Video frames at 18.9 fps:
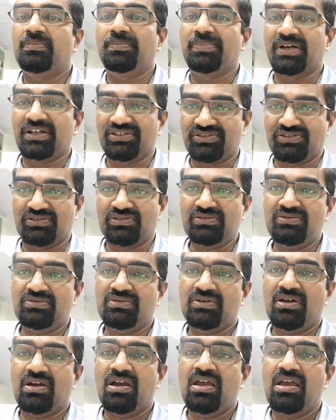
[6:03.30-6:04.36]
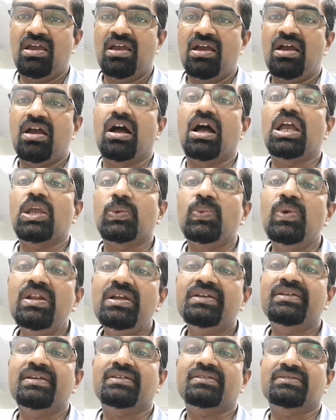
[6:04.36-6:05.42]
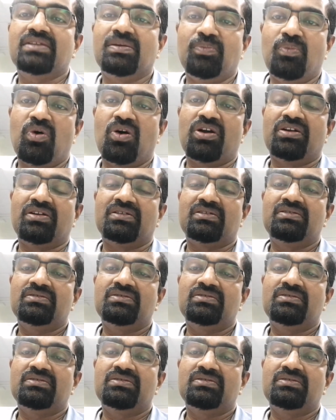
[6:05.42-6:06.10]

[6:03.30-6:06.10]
Past, no? I will kick the ball.